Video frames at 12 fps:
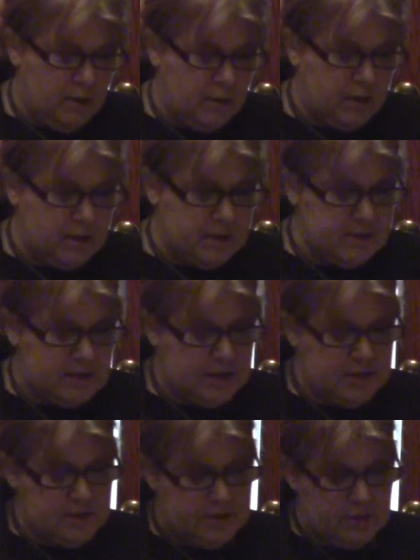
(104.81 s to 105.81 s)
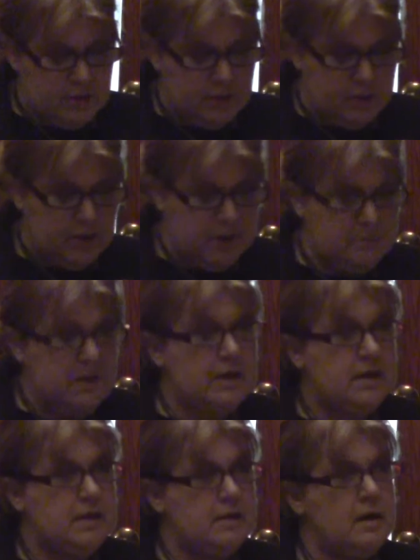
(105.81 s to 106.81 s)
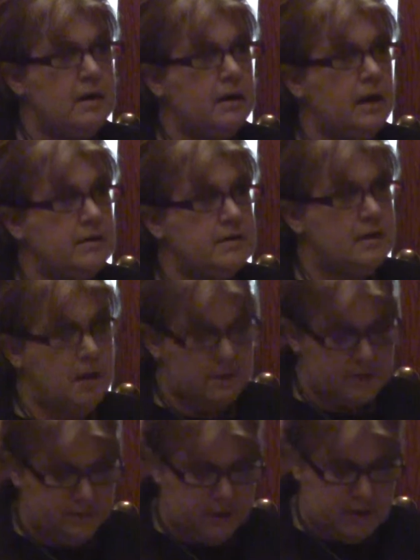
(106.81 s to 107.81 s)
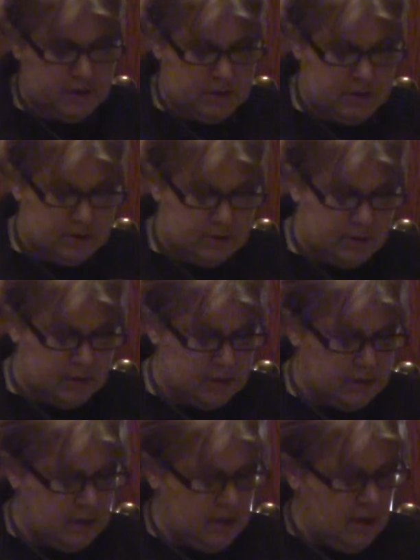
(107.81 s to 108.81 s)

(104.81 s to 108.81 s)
organizations including the McKean County Conservation District,